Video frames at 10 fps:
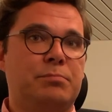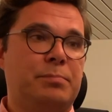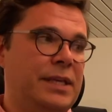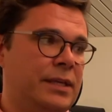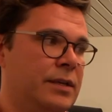
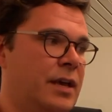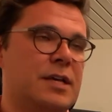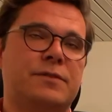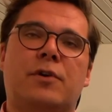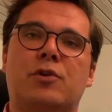be
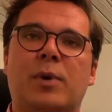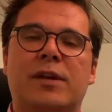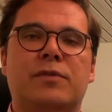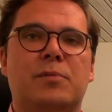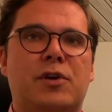as far away
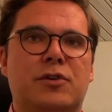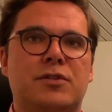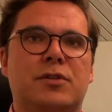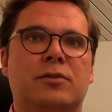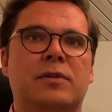from the
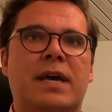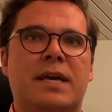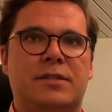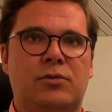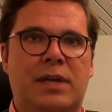console
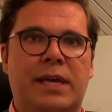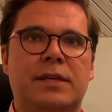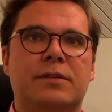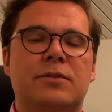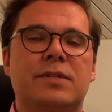as you
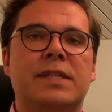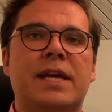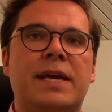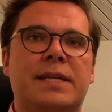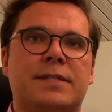like using
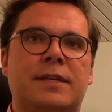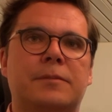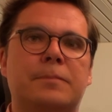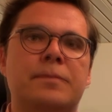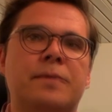that
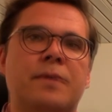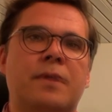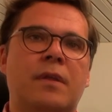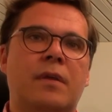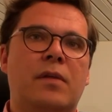headset.
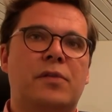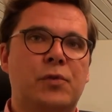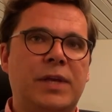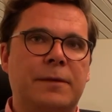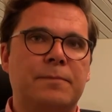3.